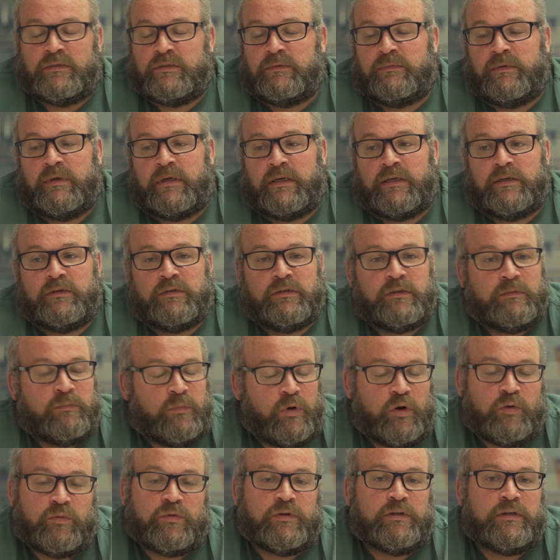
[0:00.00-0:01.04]
It doesn't matter the
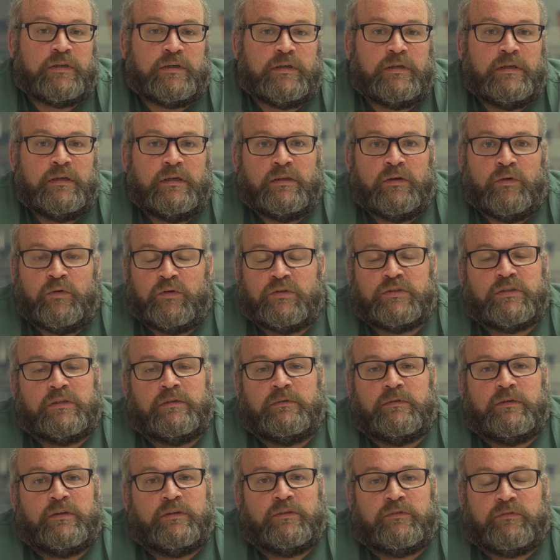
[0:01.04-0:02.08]
motor. Those
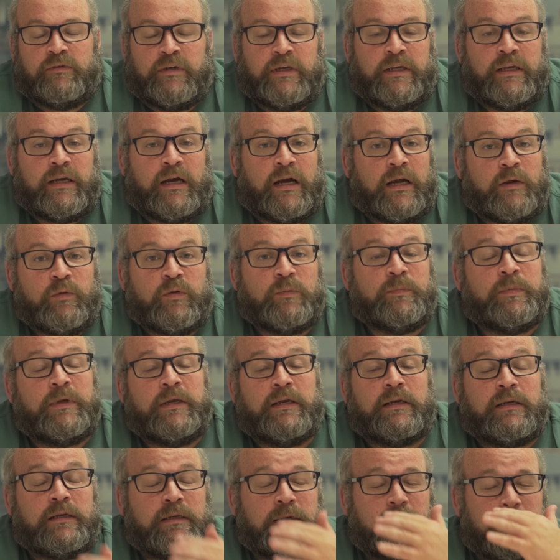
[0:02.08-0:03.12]
are the three I would
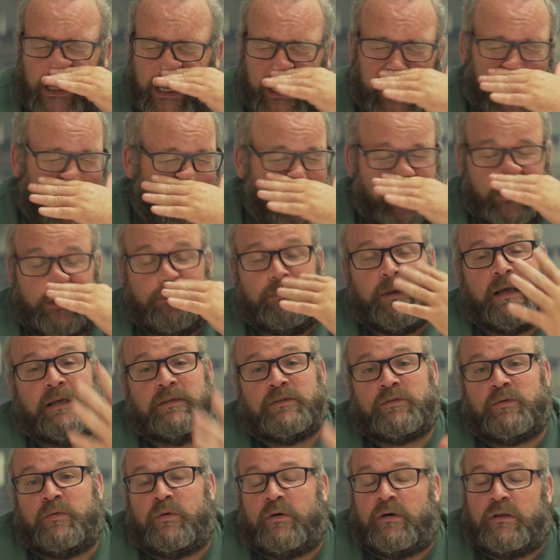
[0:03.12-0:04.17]
pick. They have the
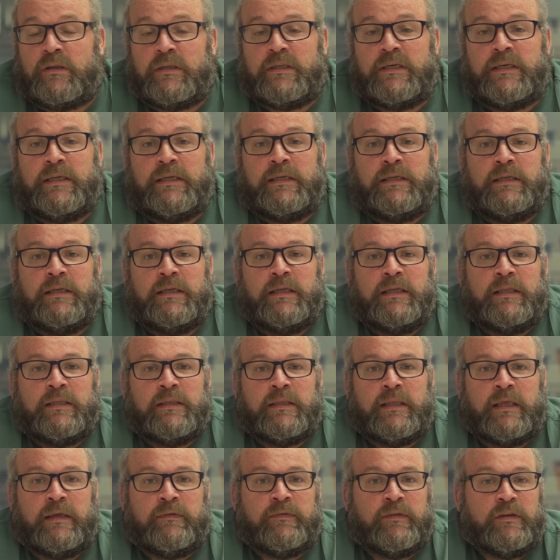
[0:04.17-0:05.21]
best quality,
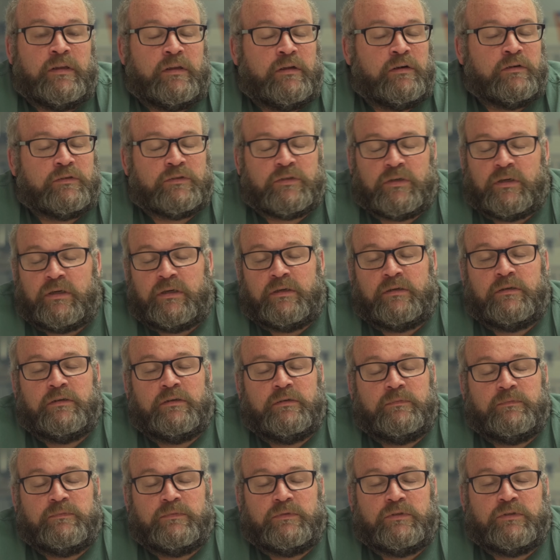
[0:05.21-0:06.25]
they have the
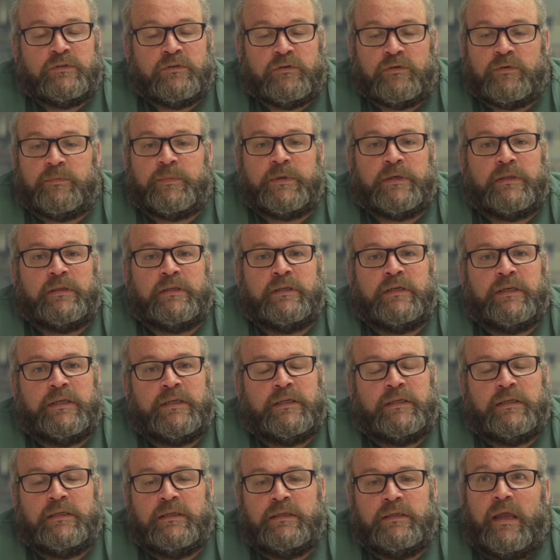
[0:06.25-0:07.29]
long-term
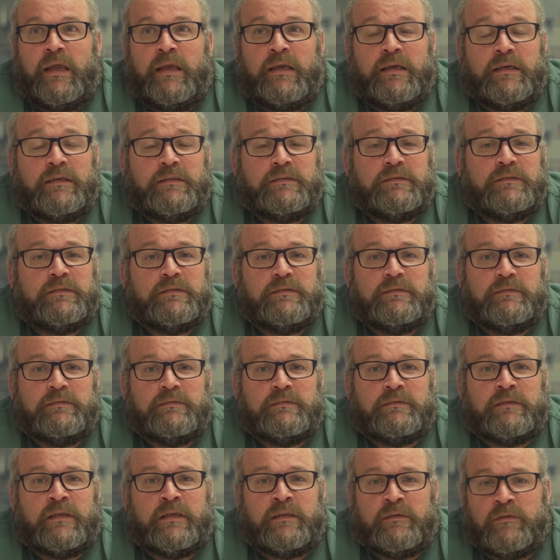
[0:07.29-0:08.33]
durability, and
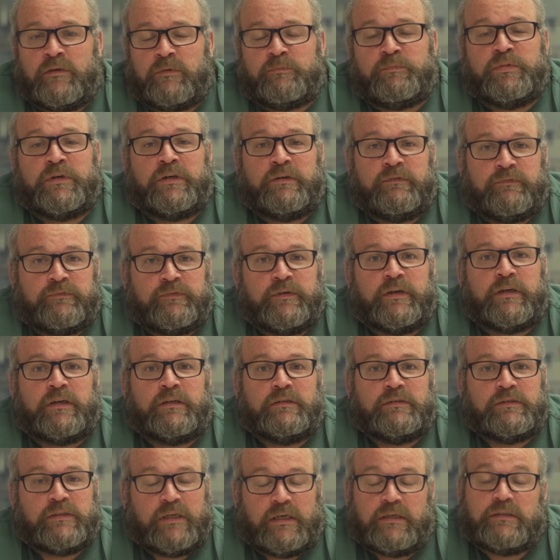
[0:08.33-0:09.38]
they look pretty
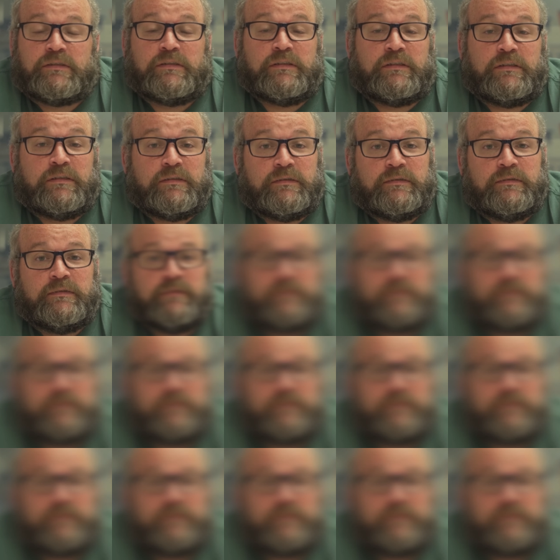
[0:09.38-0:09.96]
freaking sexy.